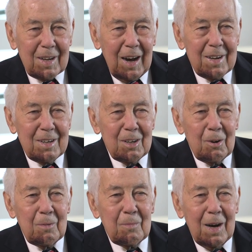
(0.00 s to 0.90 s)
I got to
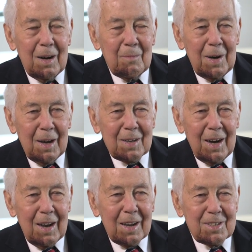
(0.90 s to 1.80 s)
know my
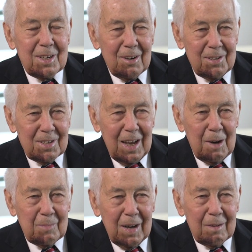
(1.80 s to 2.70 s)
colleague, Senator
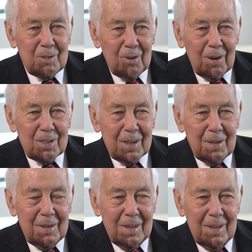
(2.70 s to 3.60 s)
Sam Nunn of Georgia,